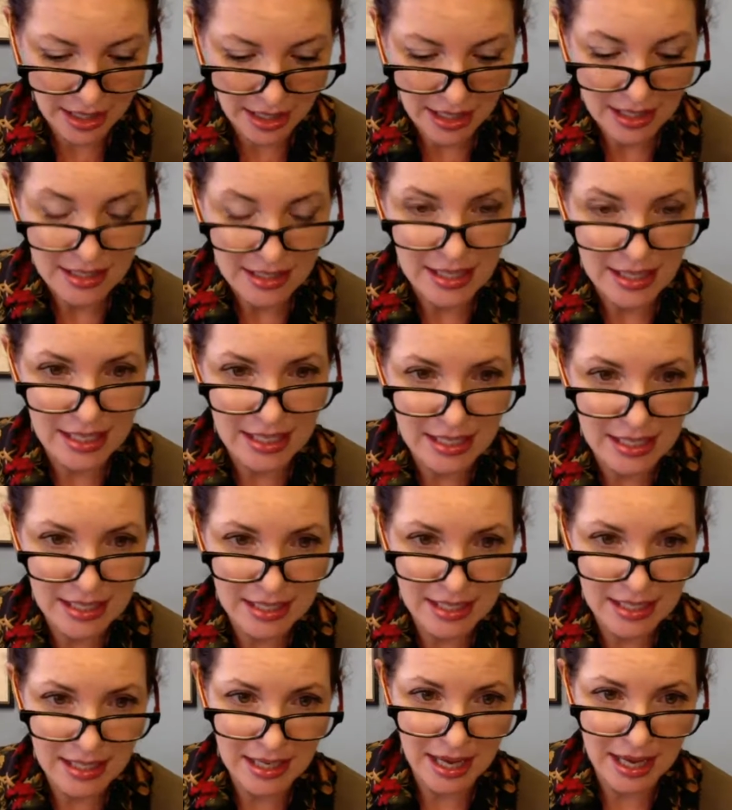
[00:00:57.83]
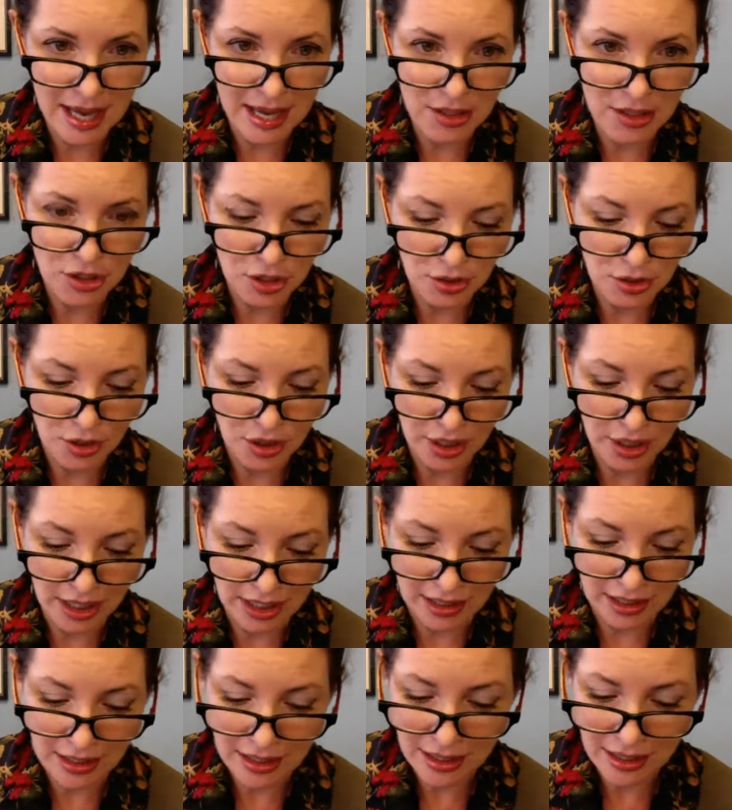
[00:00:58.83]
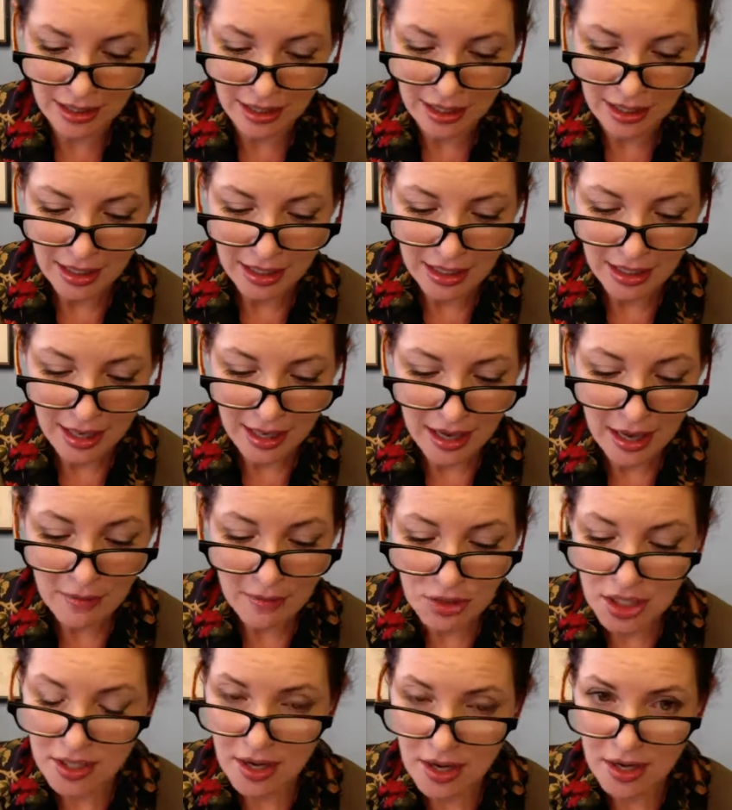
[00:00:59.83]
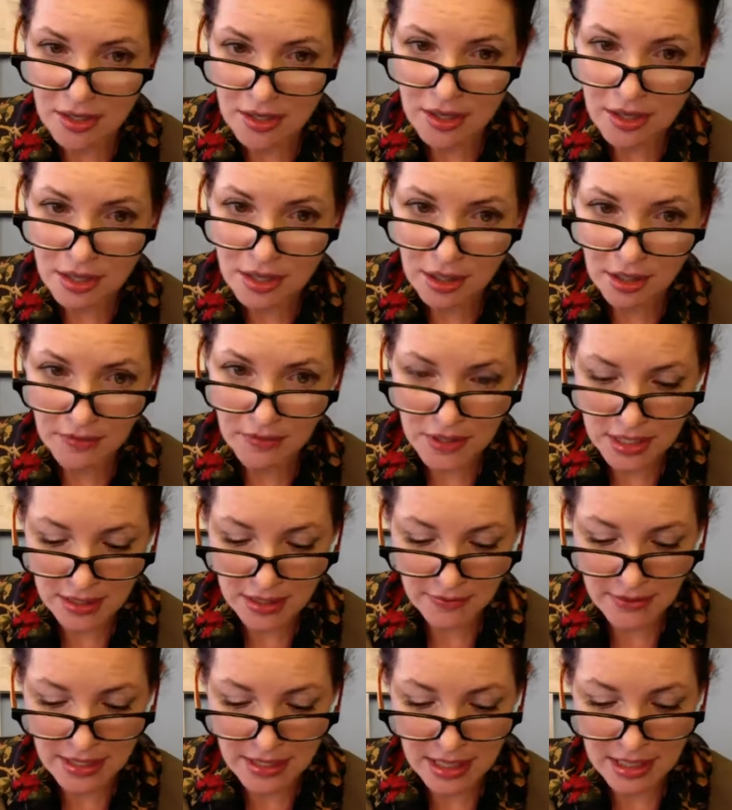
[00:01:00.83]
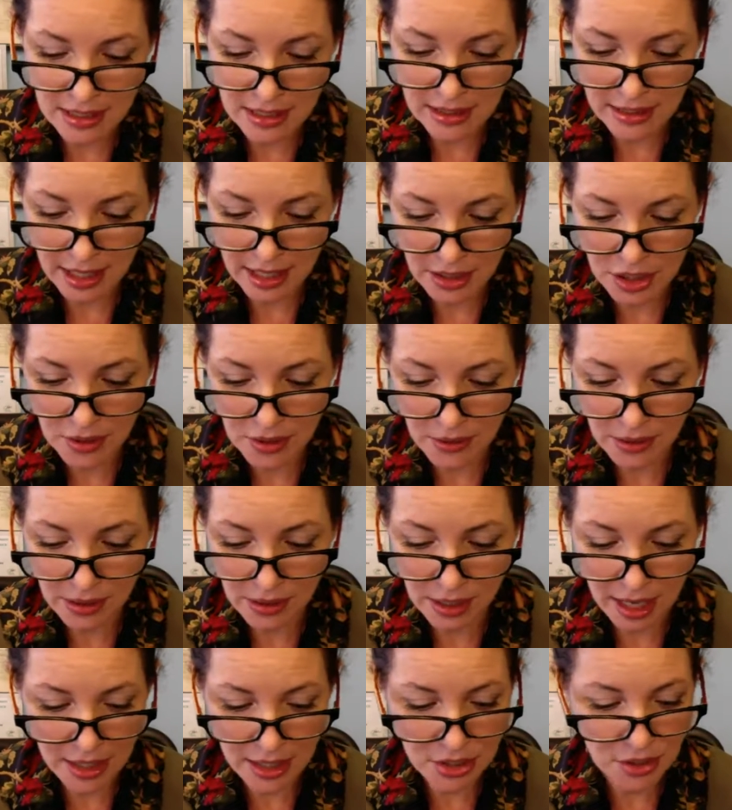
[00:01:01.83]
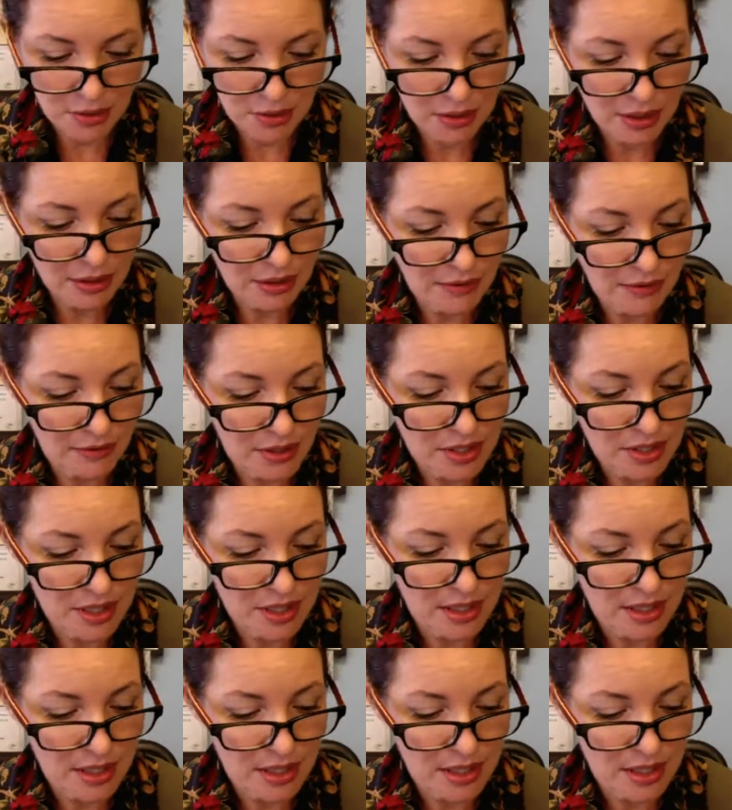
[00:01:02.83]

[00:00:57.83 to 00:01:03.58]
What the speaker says: Tanzania, and Ukraine. She's also served as a visiting lecturer at Duke University's